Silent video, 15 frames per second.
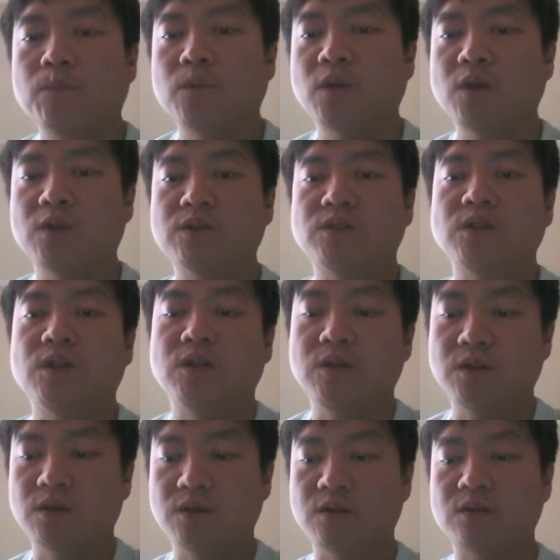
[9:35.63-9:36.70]
data set
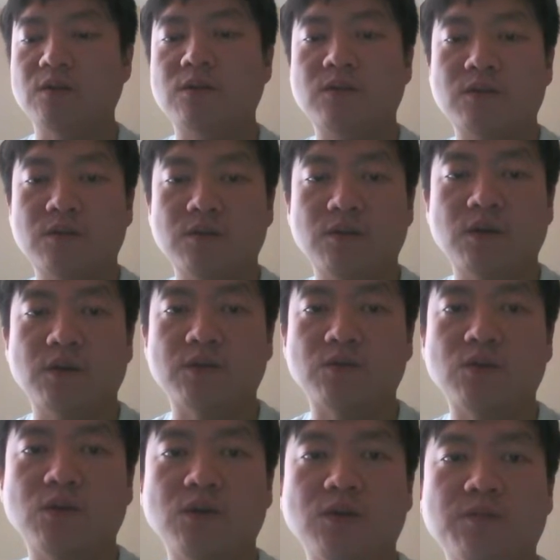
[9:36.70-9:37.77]
as
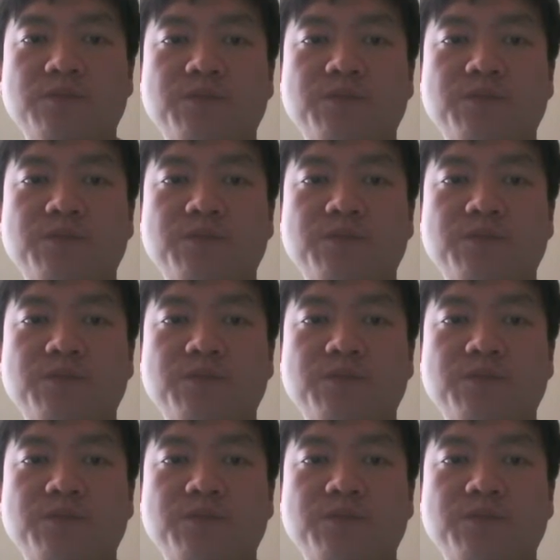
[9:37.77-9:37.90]
well.